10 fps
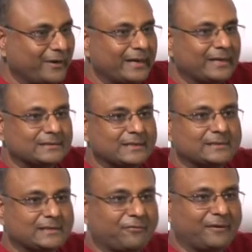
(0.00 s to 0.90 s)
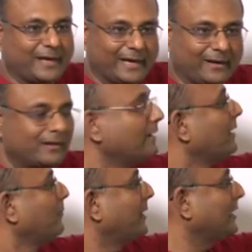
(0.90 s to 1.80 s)
interesting stuff here,
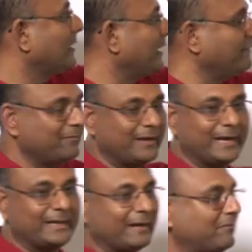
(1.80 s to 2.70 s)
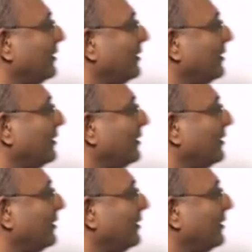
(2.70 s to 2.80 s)
particularly when we get there we will